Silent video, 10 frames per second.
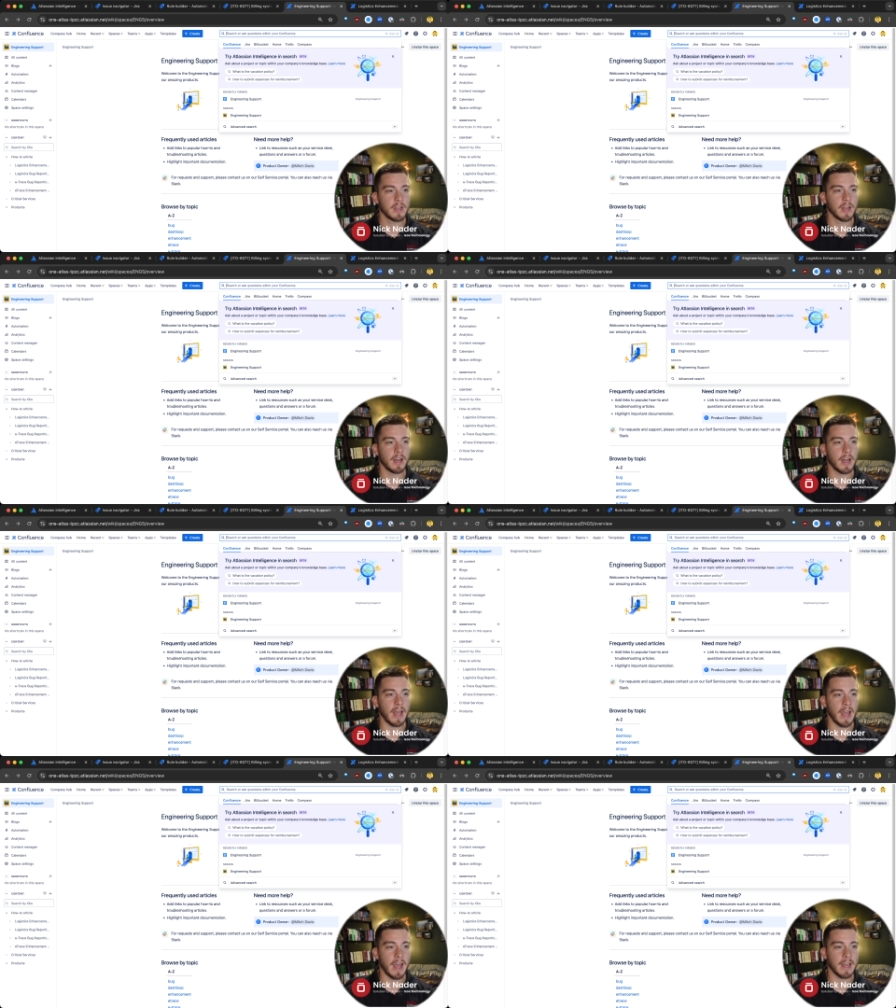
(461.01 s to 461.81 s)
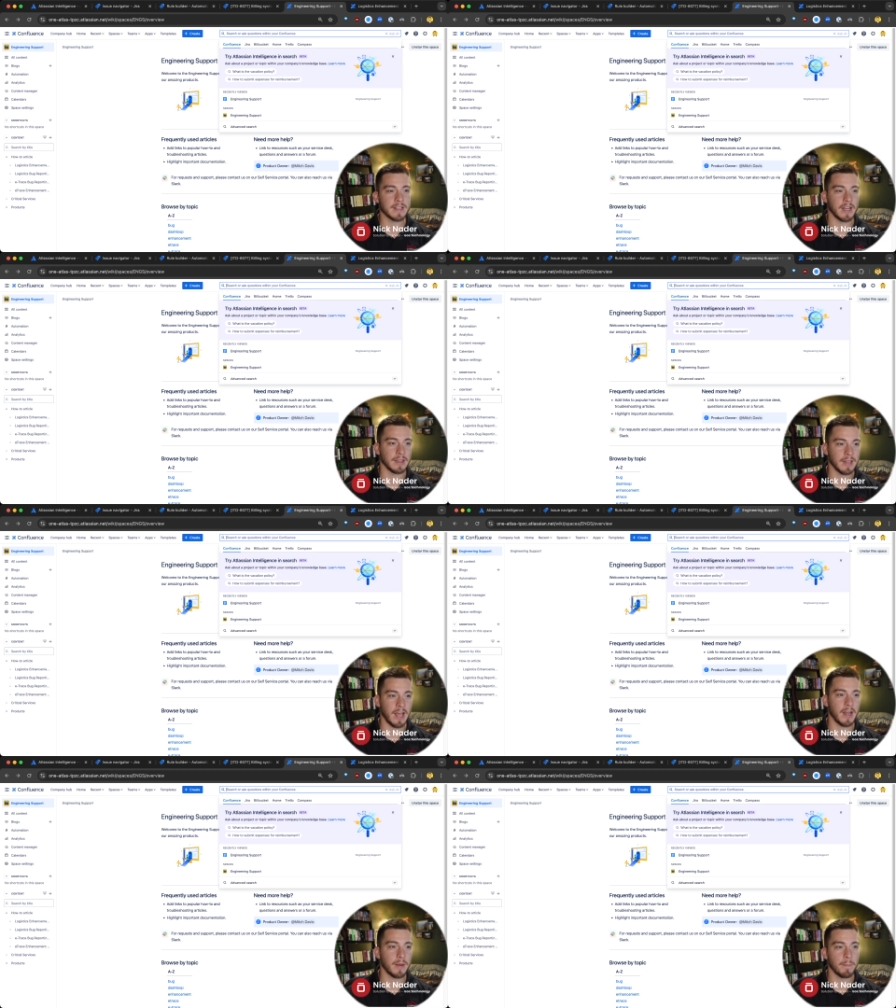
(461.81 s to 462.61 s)
uh, has a
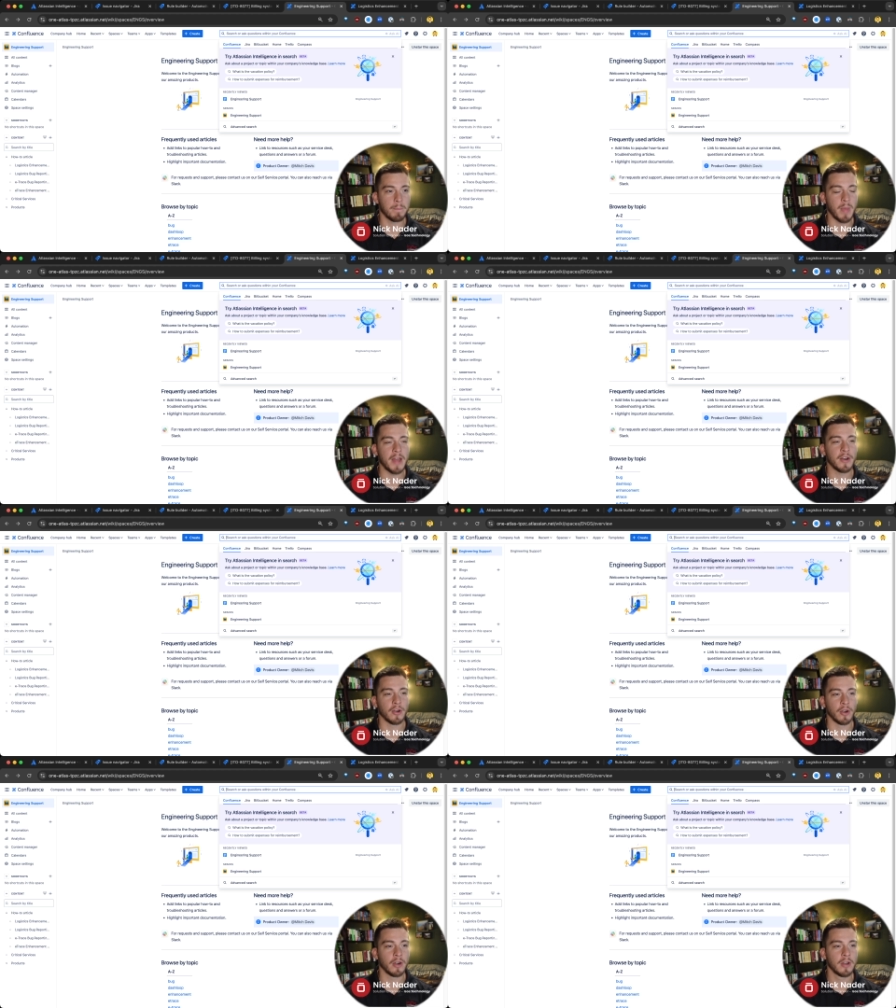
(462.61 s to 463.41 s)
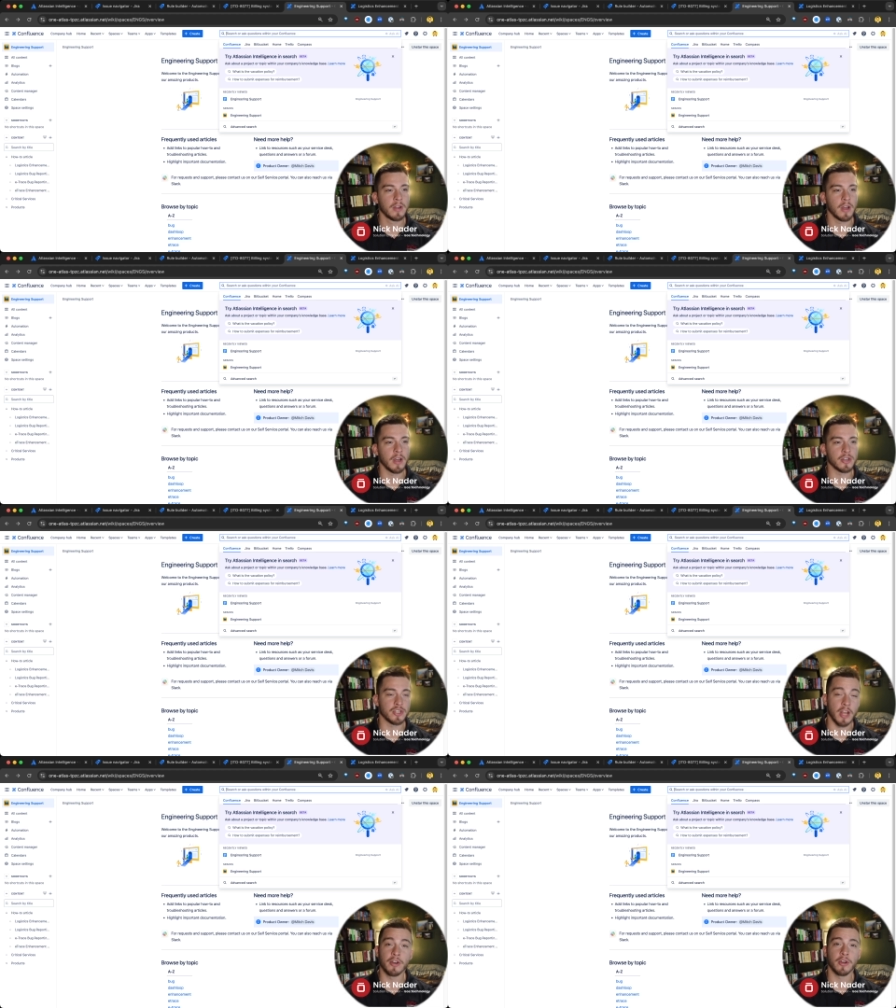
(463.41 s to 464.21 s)
lot better uh,
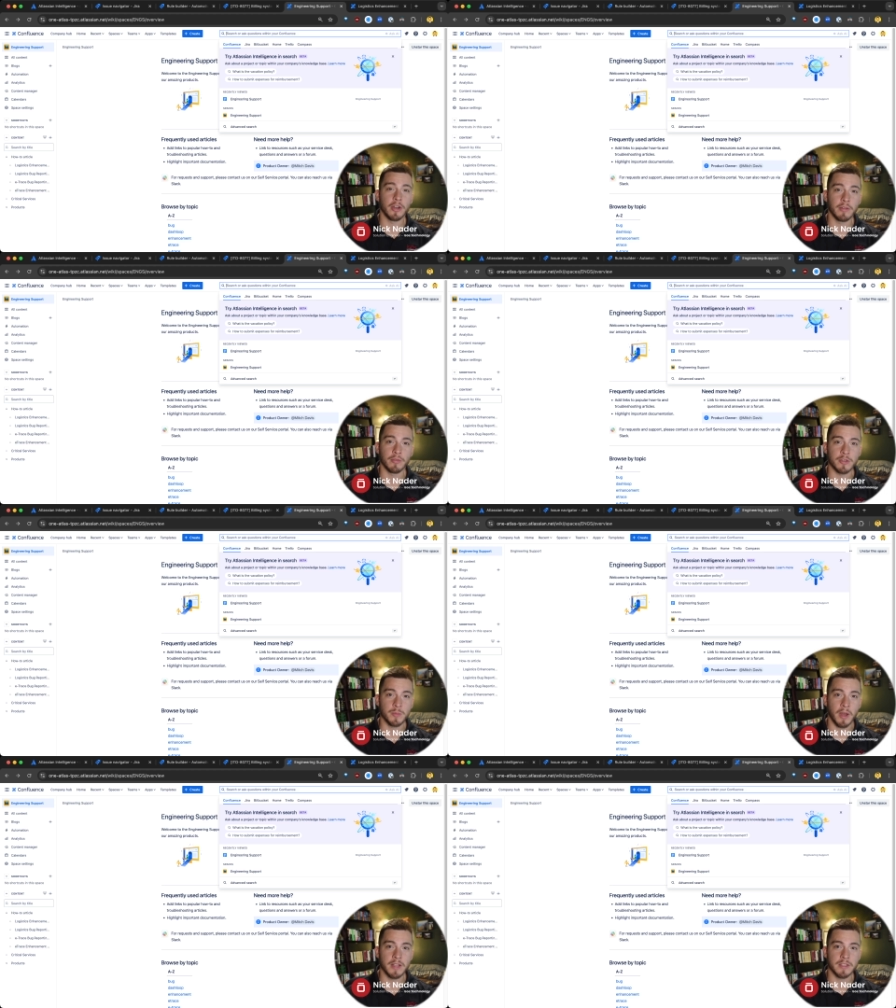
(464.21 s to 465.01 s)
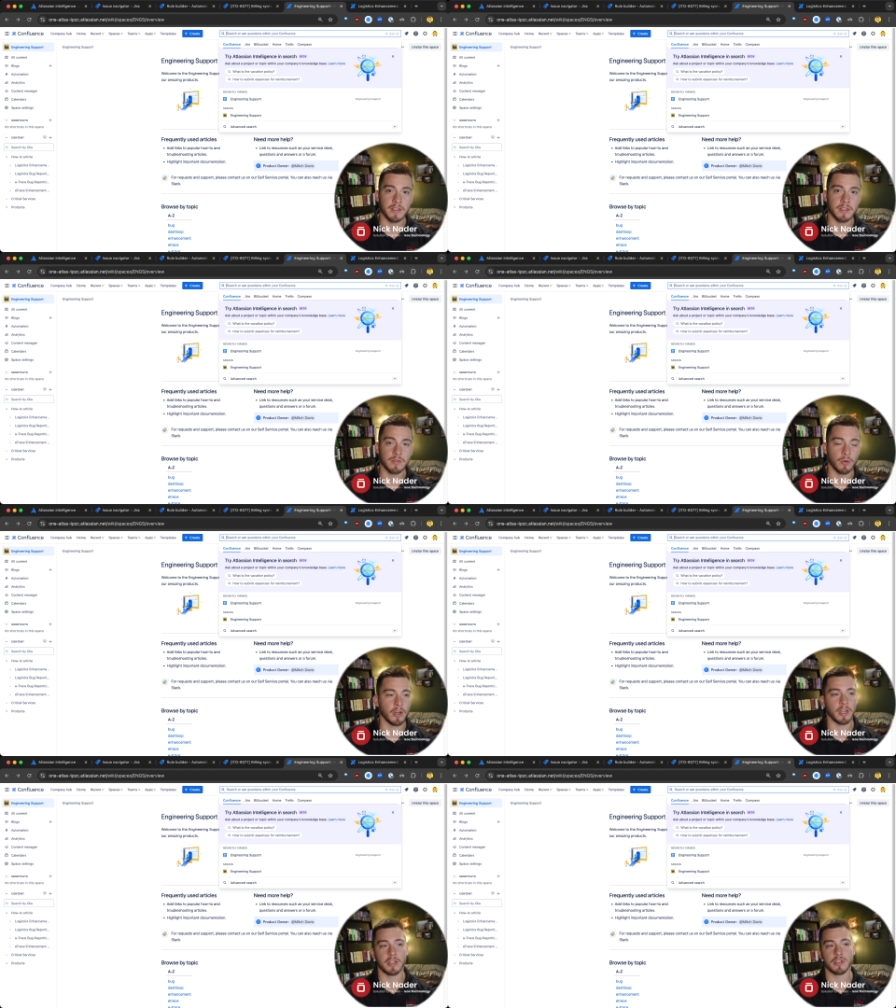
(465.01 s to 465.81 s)
generative responses where
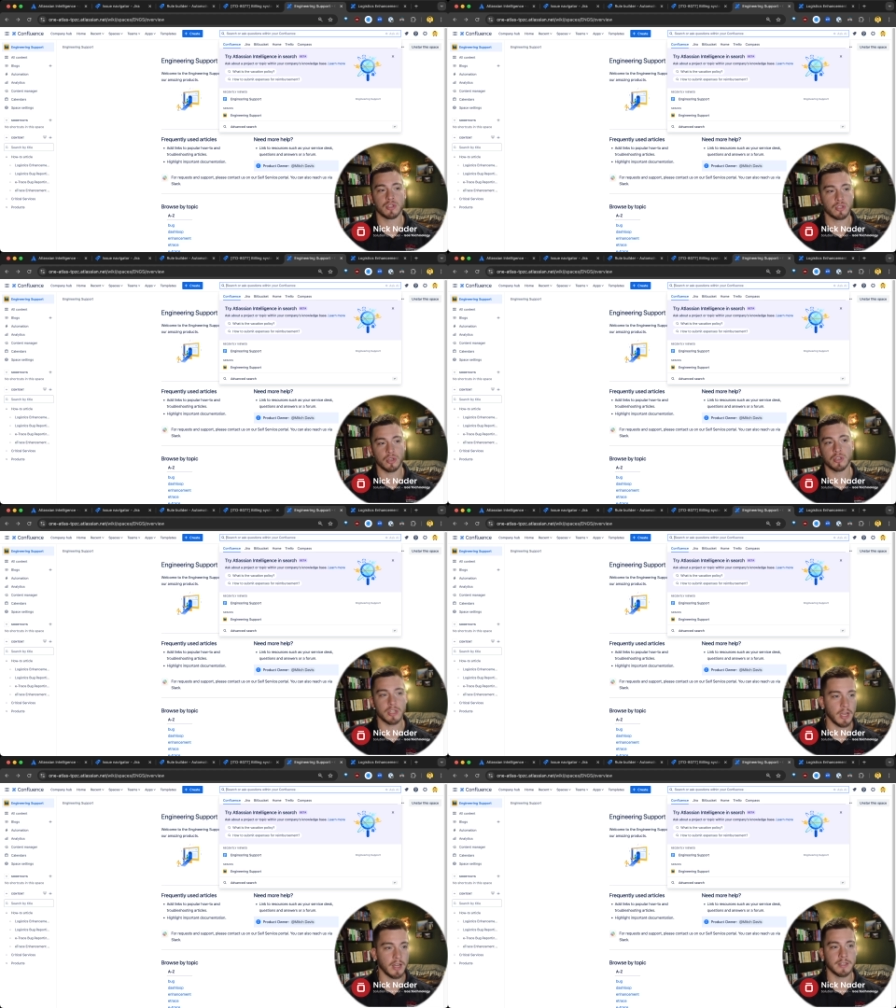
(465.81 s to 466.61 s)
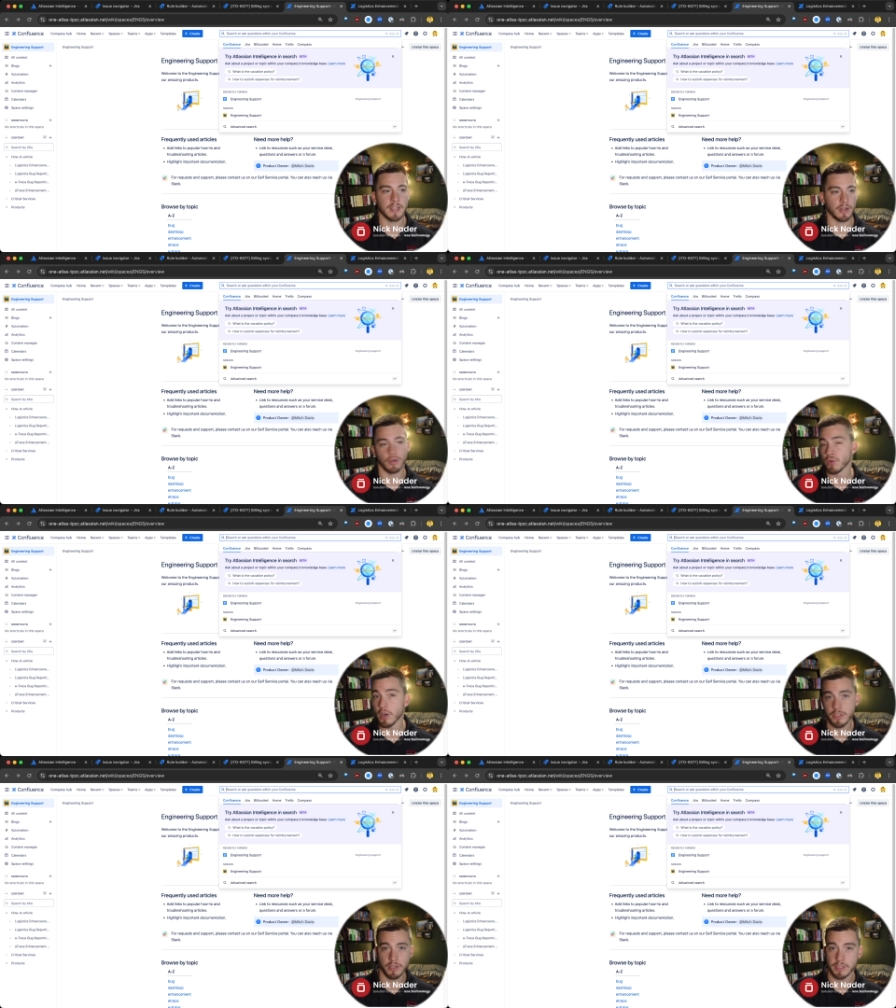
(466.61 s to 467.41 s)
it can search content
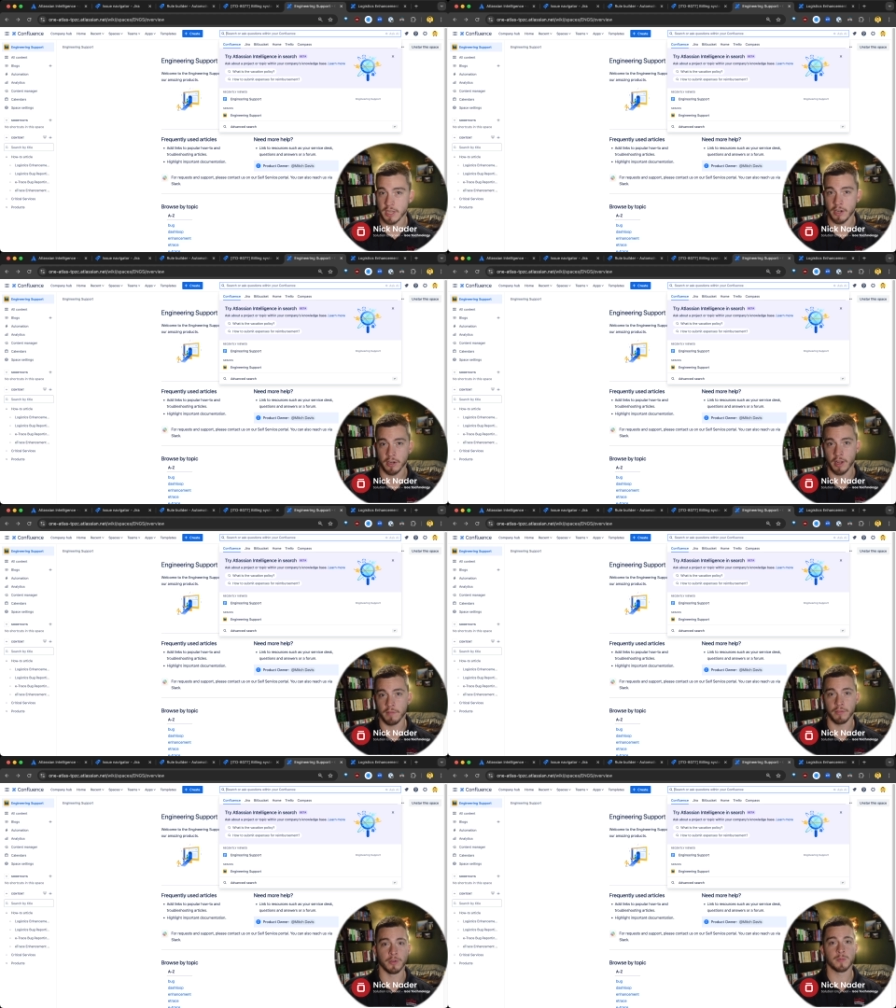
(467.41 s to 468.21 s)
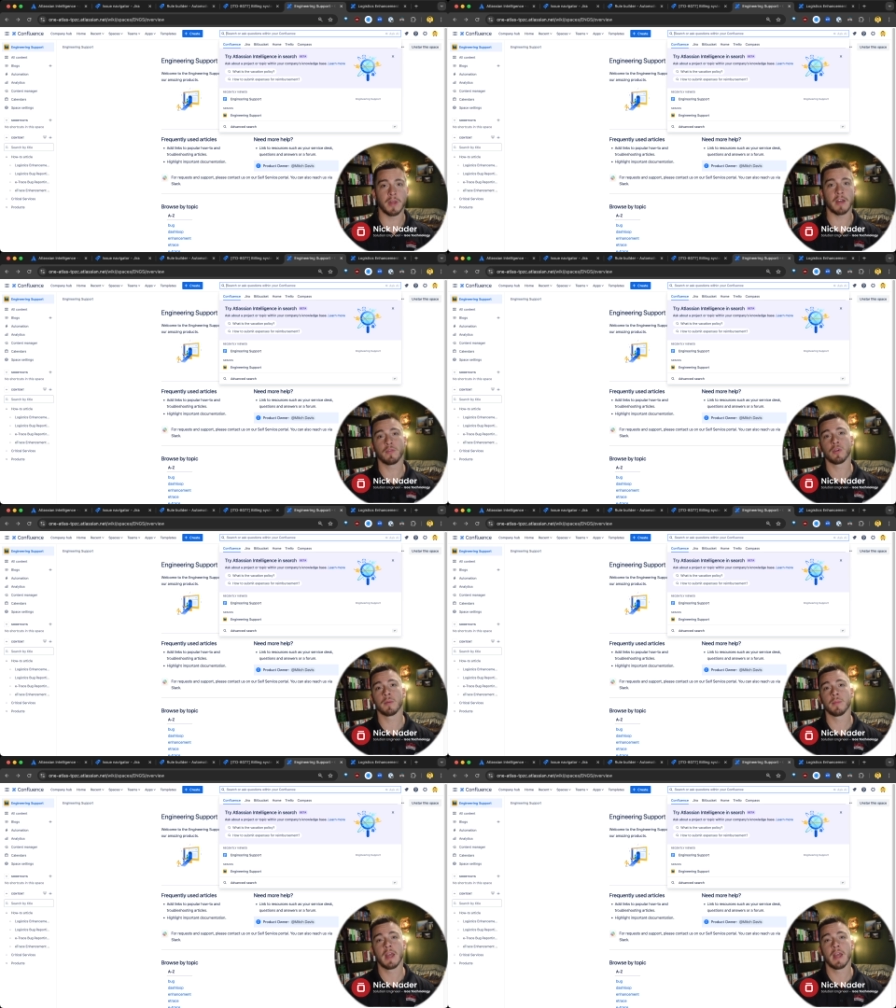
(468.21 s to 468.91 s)
across your entire Confluence platform